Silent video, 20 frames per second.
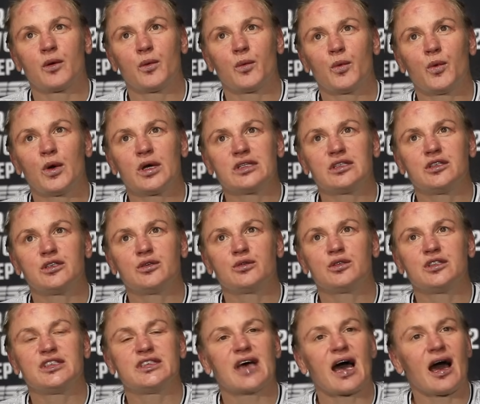won't do
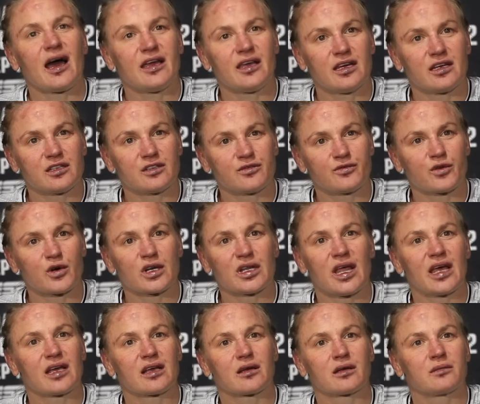diet for
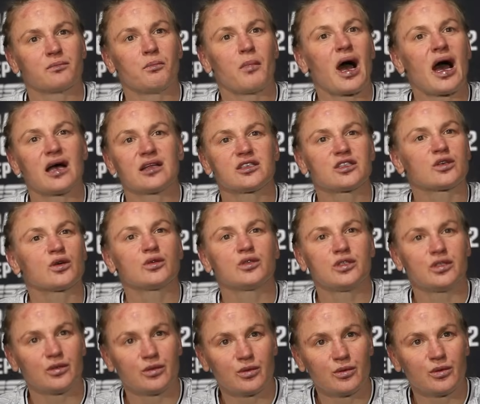like months or
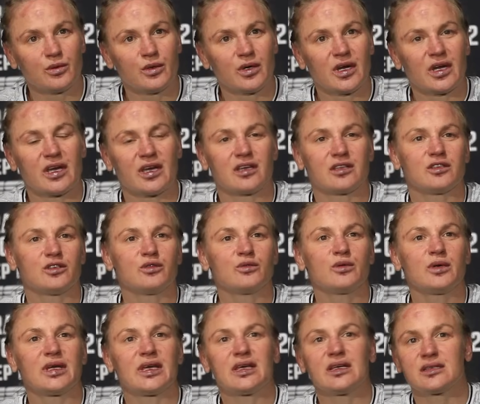two and
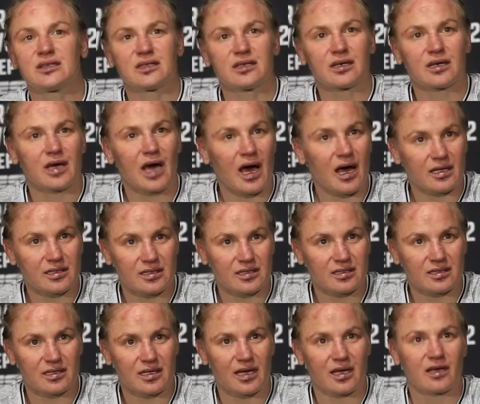do easy cut
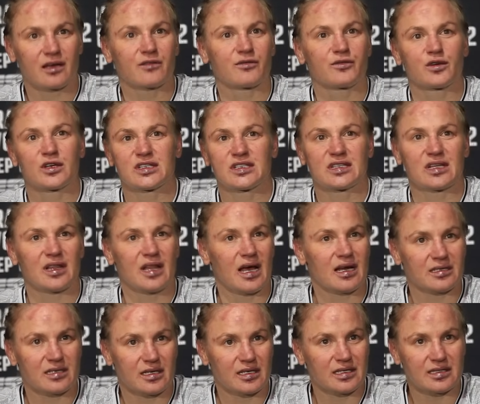like for the
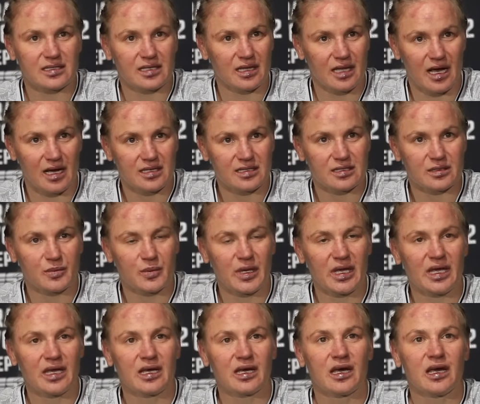last
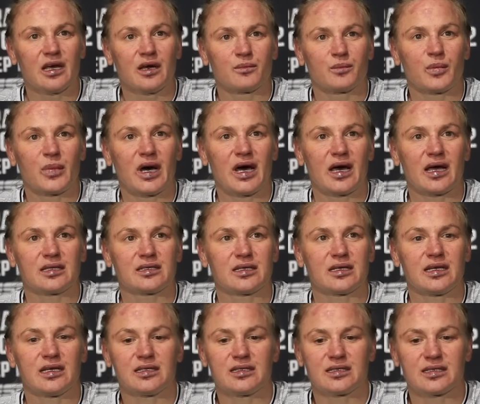week. But
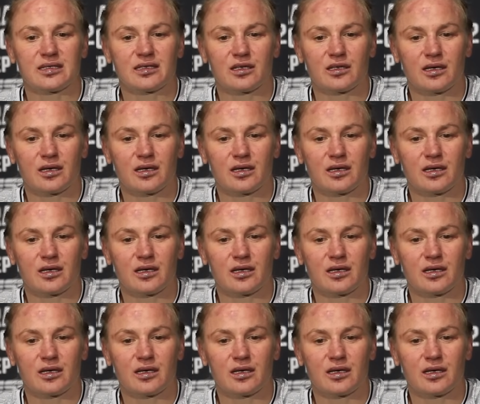it's